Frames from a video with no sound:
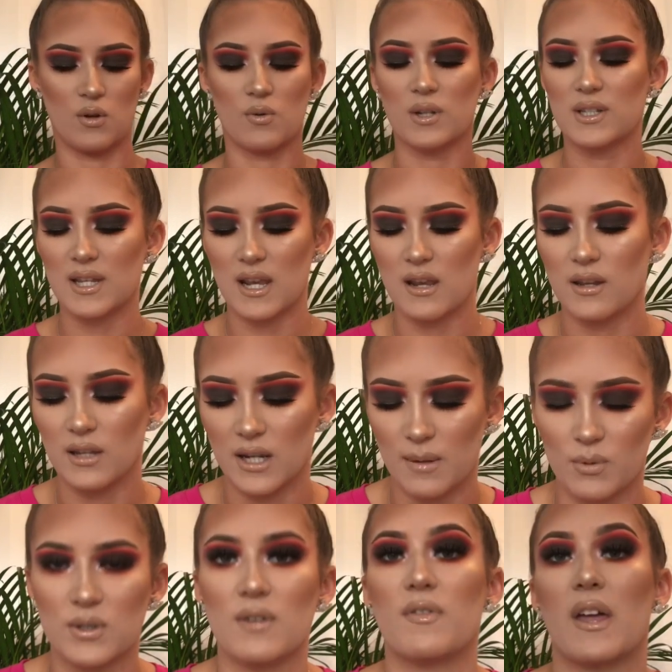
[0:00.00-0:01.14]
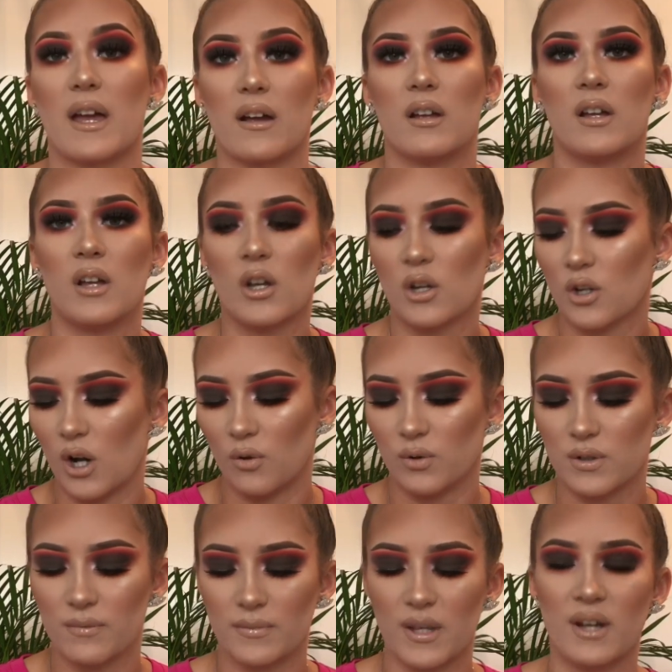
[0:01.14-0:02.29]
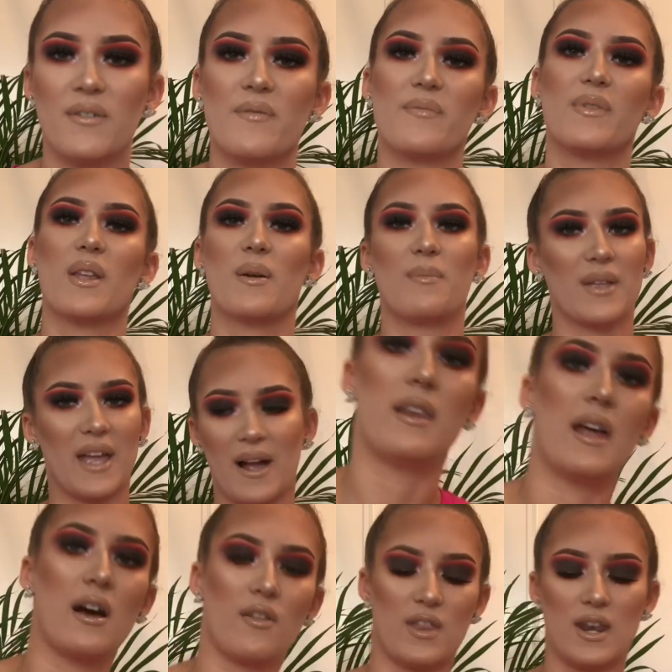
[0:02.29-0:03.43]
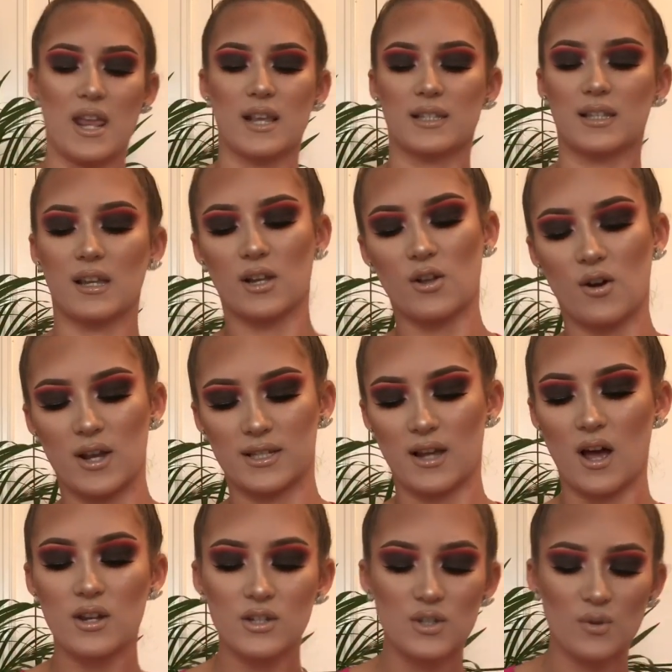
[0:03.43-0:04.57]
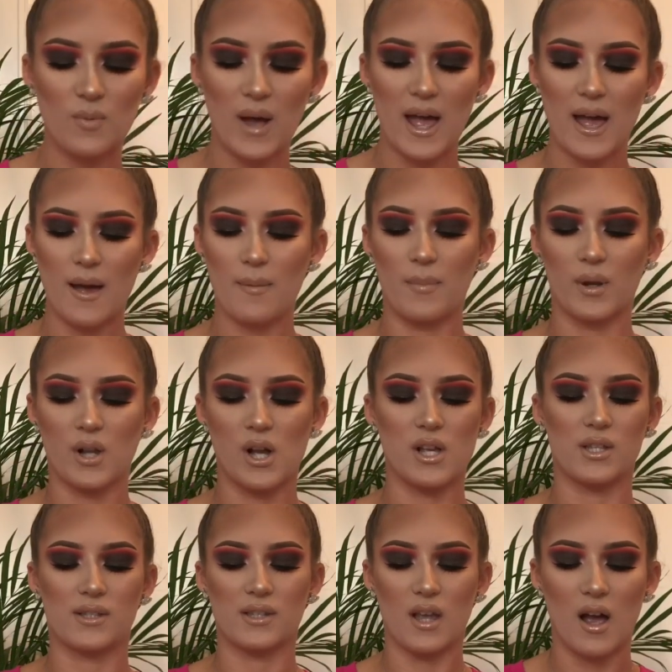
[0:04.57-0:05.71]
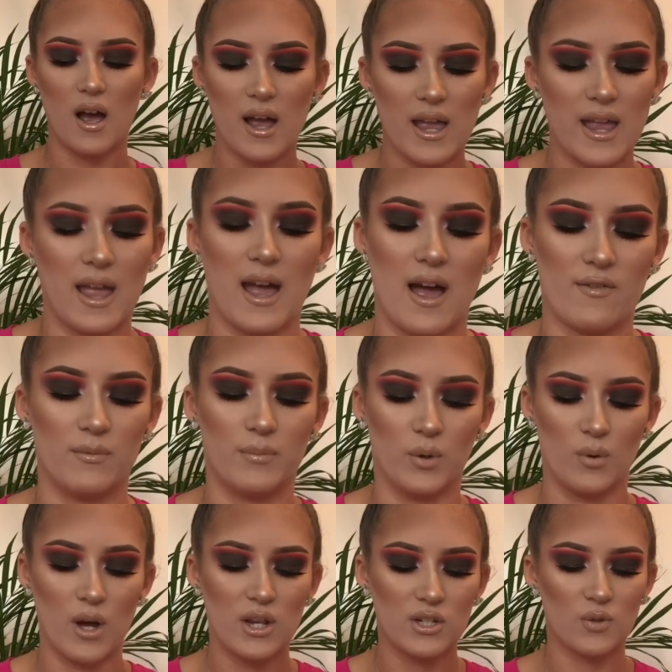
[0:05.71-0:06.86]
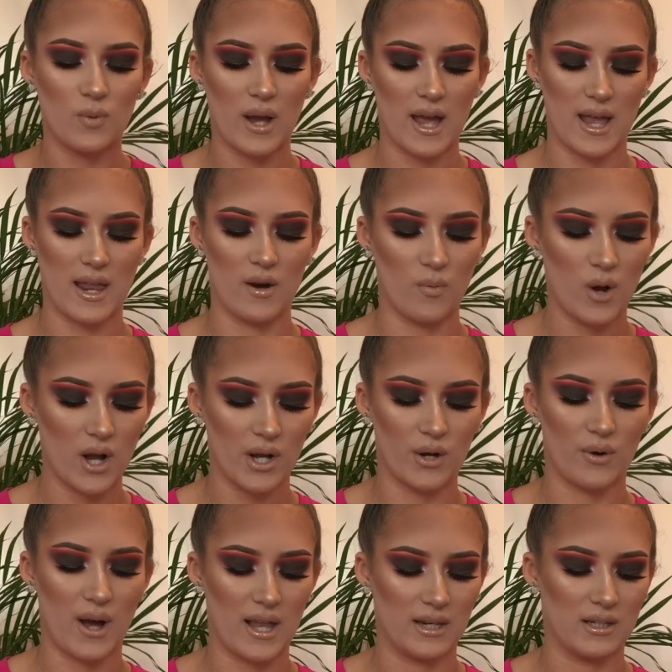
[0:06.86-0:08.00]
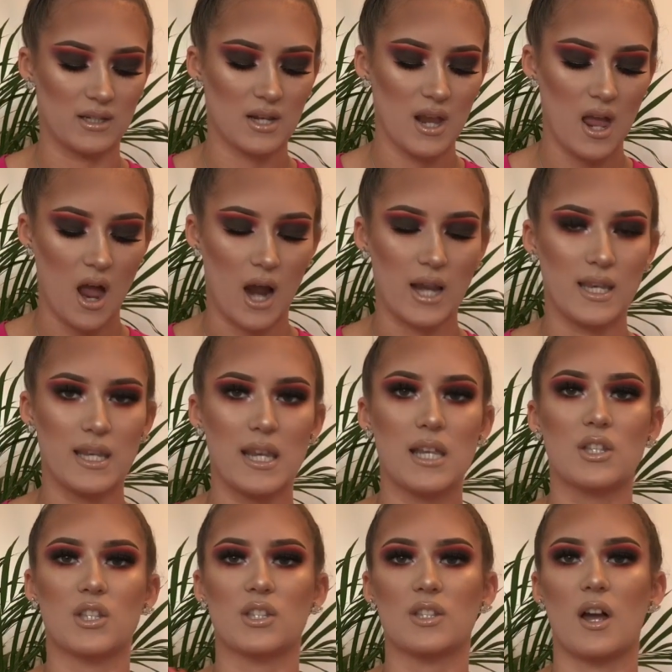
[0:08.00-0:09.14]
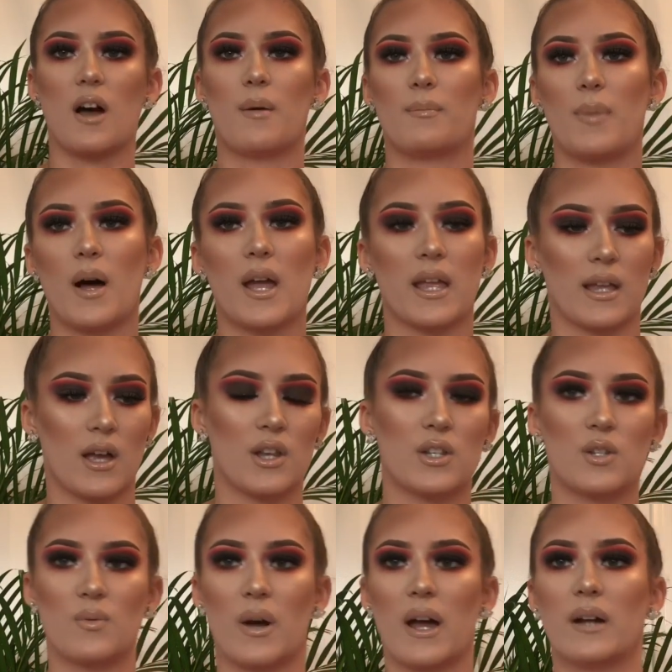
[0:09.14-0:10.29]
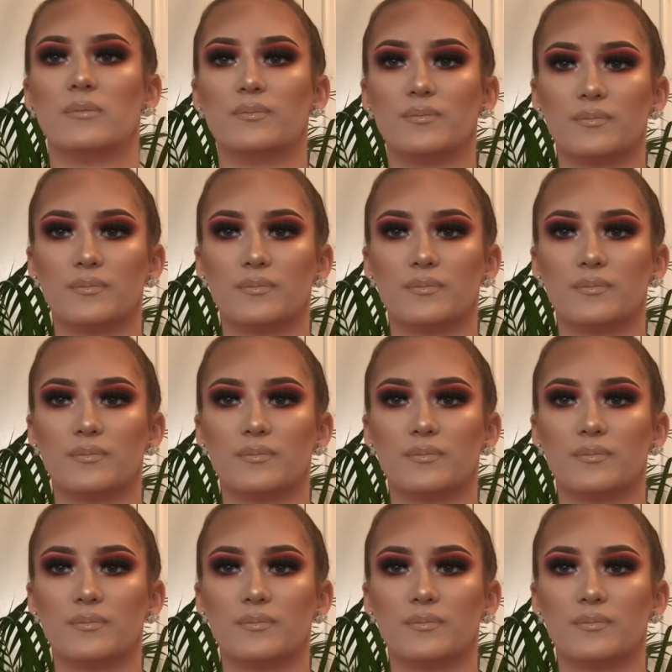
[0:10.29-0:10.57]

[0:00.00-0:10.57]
You can see your nipples if they're cold. But yeah, now the next thing I got is underwear because I haven't bought underwear in a while and I need to start buying underwear